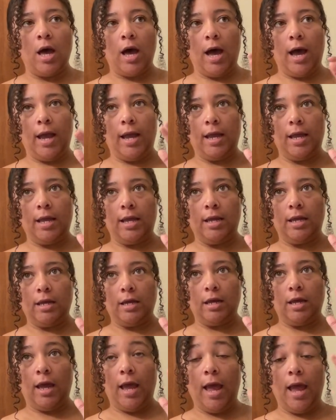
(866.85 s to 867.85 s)
I
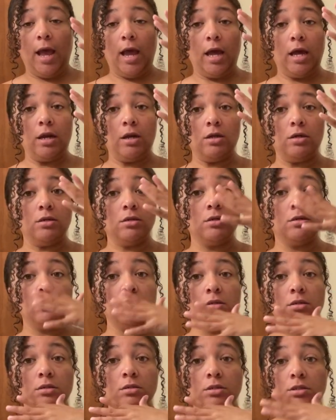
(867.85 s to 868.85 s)
had
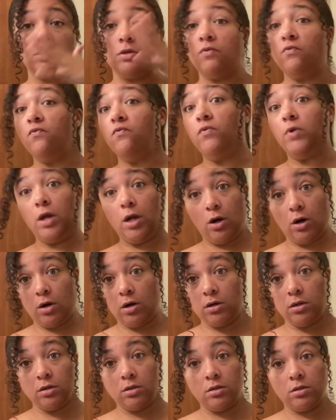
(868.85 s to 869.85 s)
severe
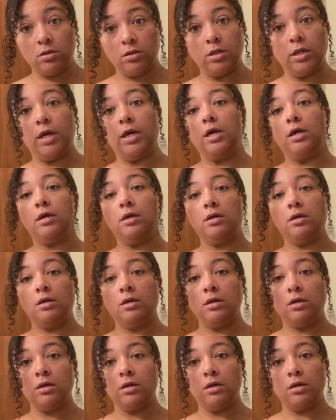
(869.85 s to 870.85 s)
like
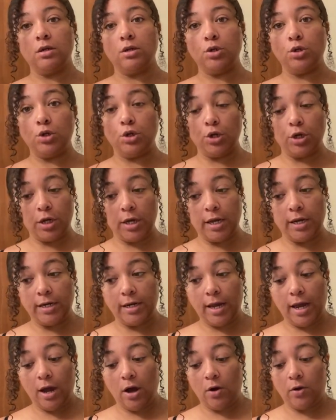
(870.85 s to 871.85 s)
looking
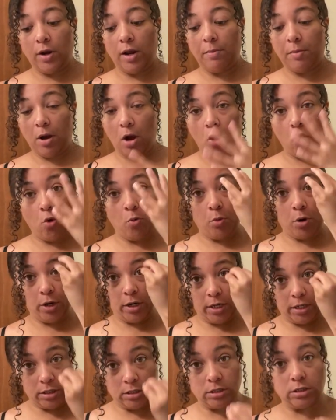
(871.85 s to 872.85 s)
down at my homework
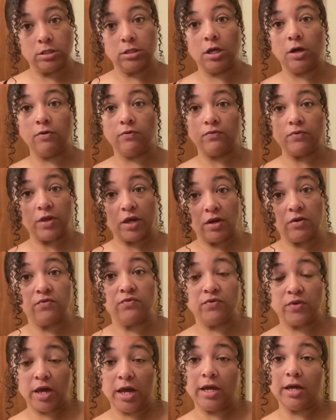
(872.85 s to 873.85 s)
and stuff like
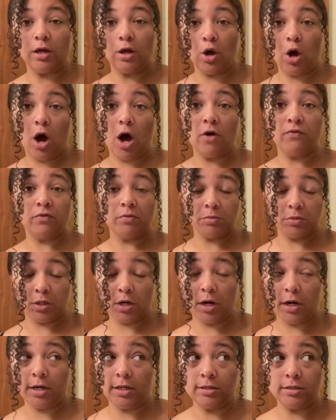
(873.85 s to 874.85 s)
flaking off. I'm
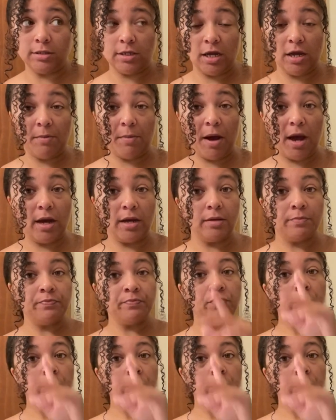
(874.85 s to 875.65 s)
sorry, it's TMI.